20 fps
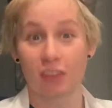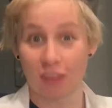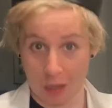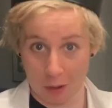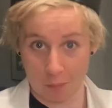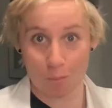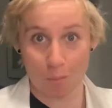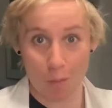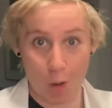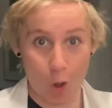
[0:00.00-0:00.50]

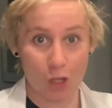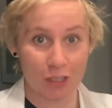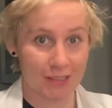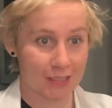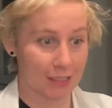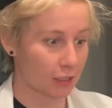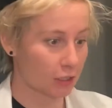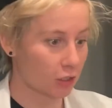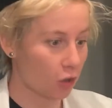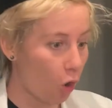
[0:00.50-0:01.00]
The
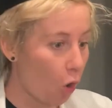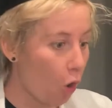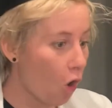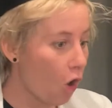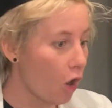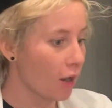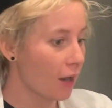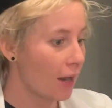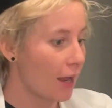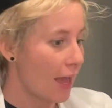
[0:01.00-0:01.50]
molten
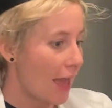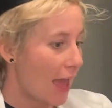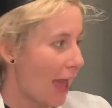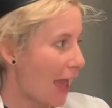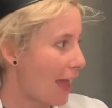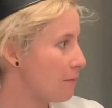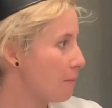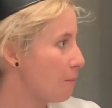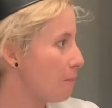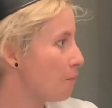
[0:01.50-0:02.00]
core
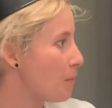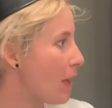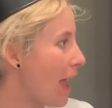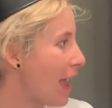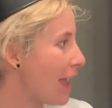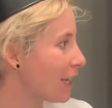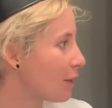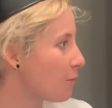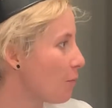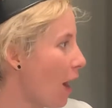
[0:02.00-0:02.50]
and
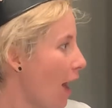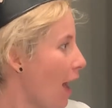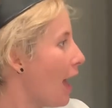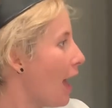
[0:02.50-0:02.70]
magma.